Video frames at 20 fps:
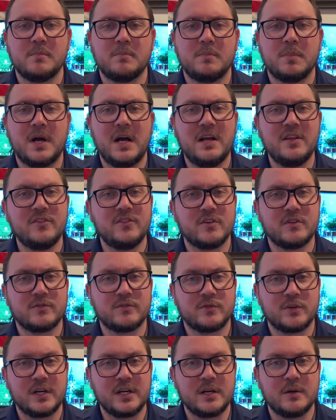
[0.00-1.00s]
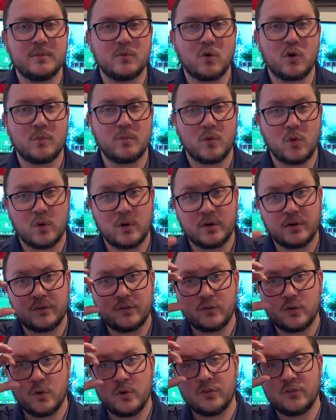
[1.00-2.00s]
Positive freedom, or more
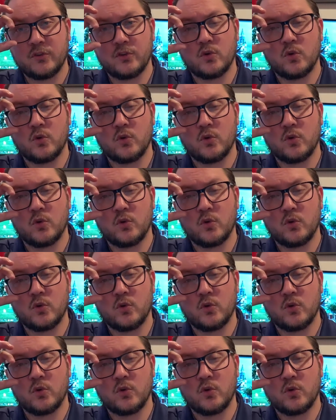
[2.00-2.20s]
so as the